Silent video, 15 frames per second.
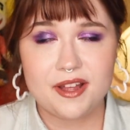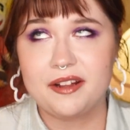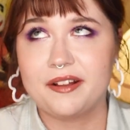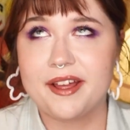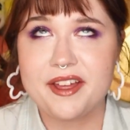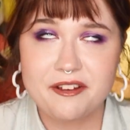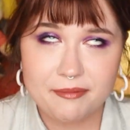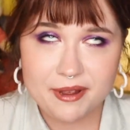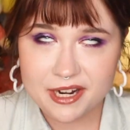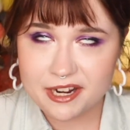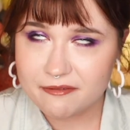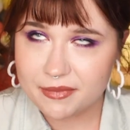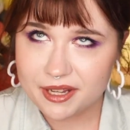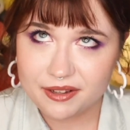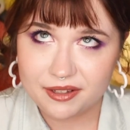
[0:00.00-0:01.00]
And like many
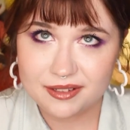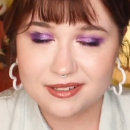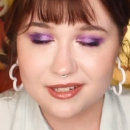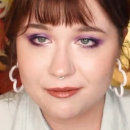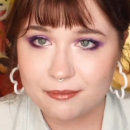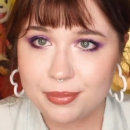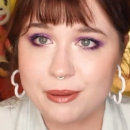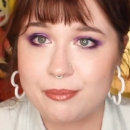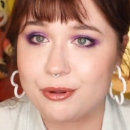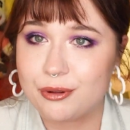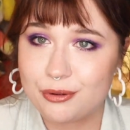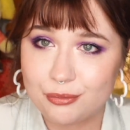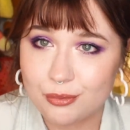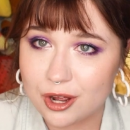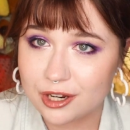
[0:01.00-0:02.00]
of my some people
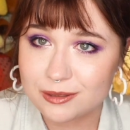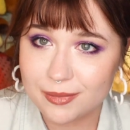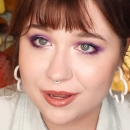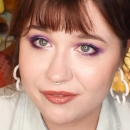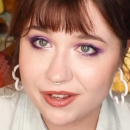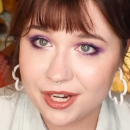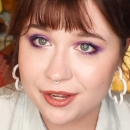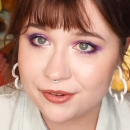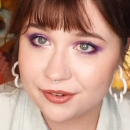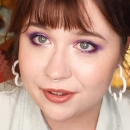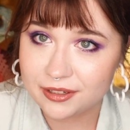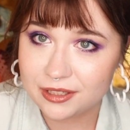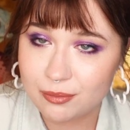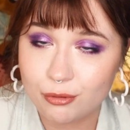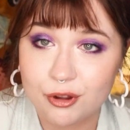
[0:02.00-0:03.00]
who watch my videos
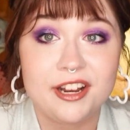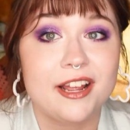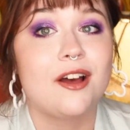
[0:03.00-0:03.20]
like to point